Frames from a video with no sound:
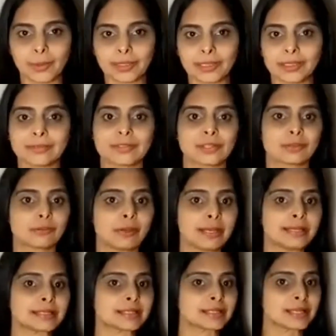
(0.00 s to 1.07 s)
It gives a
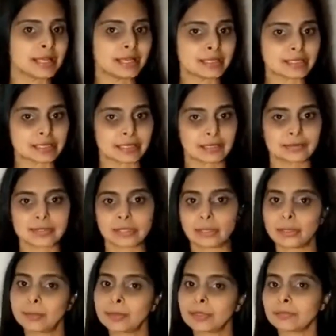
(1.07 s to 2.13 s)
great tint, gives a
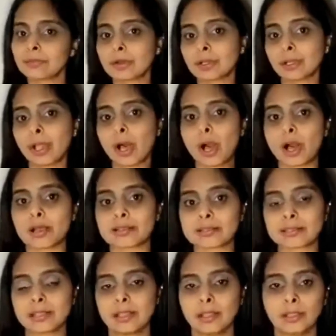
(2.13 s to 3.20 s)
little bit of a
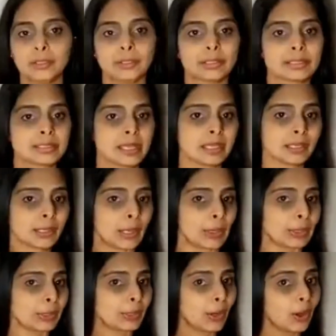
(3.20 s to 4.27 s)
gloss. You can take it on the
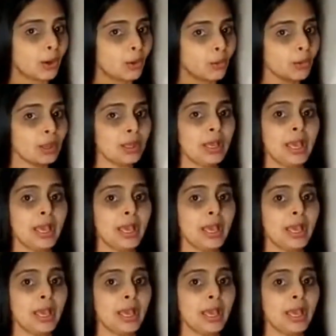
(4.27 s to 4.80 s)
go.